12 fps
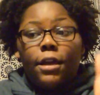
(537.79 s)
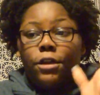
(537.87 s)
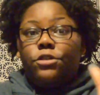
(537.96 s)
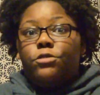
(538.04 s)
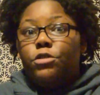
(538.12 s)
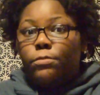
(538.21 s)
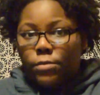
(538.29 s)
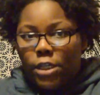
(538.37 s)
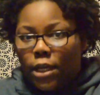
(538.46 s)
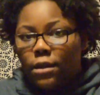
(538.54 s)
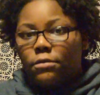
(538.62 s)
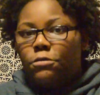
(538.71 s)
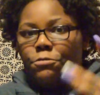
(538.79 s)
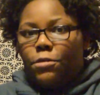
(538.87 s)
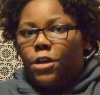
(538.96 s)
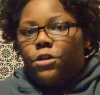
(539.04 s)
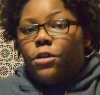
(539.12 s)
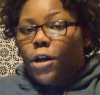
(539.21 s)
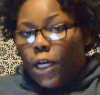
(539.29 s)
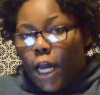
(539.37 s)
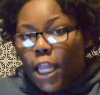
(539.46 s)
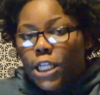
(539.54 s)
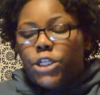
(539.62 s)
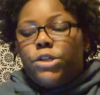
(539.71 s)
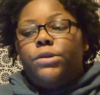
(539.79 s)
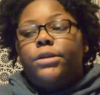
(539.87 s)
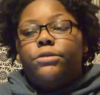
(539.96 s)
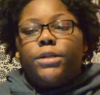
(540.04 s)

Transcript: and you take, like, you're a college student,